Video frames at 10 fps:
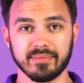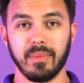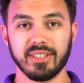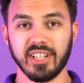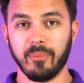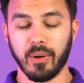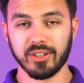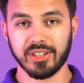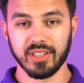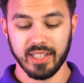Myself
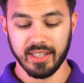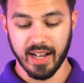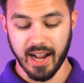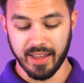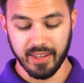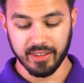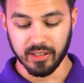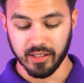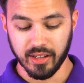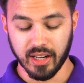personally, I think the
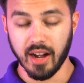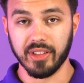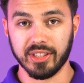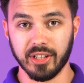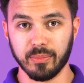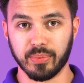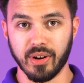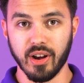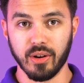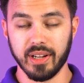look of the Tilde
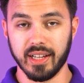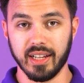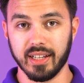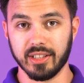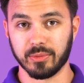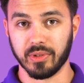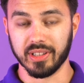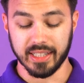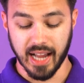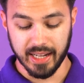Pro is
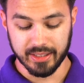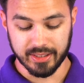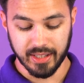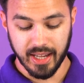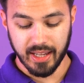really nice.